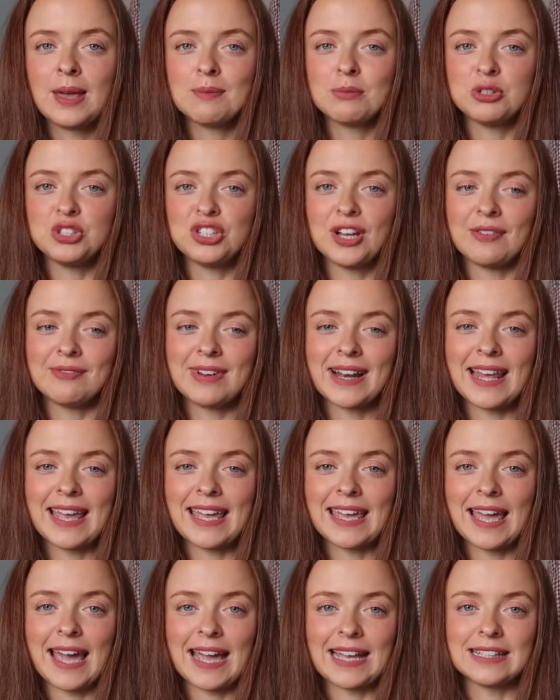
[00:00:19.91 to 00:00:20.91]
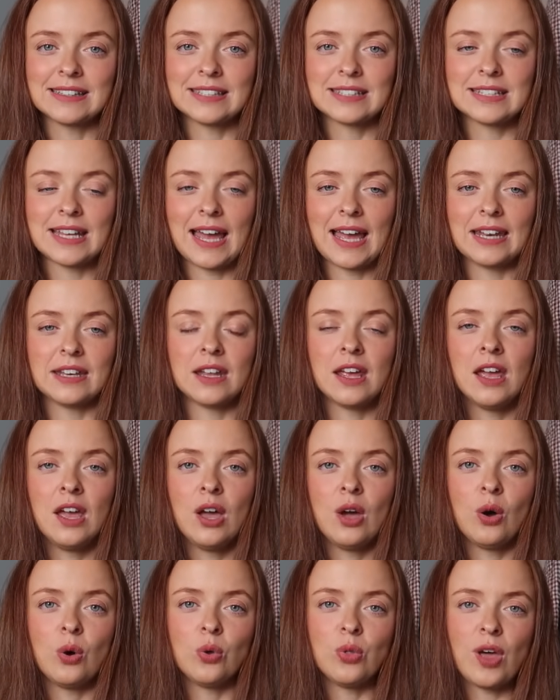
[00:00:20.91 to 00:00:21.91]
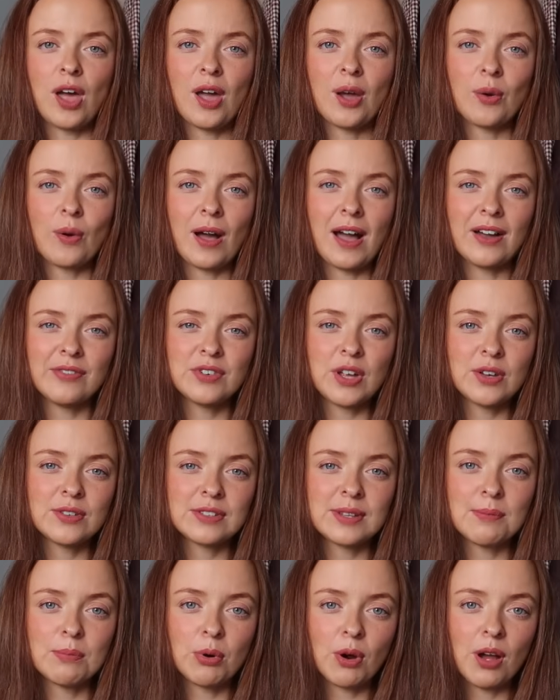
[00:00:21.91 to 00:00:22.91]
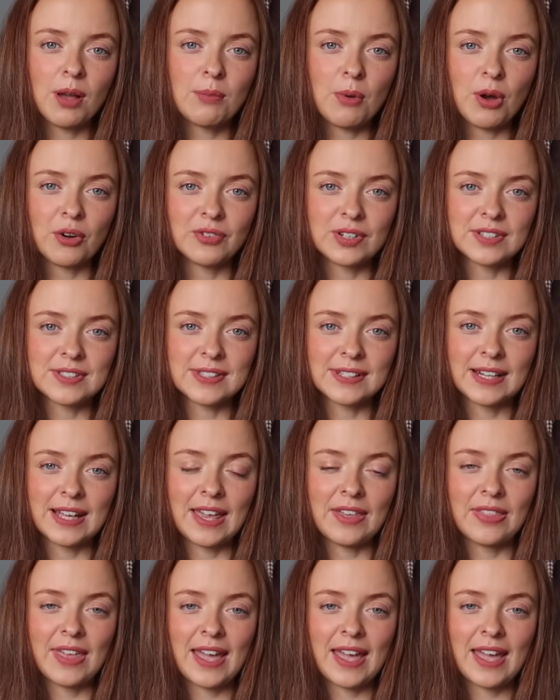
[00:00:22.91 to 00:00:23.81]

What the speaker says: But generally 8 to 10. Although I have noticed in Primark recently,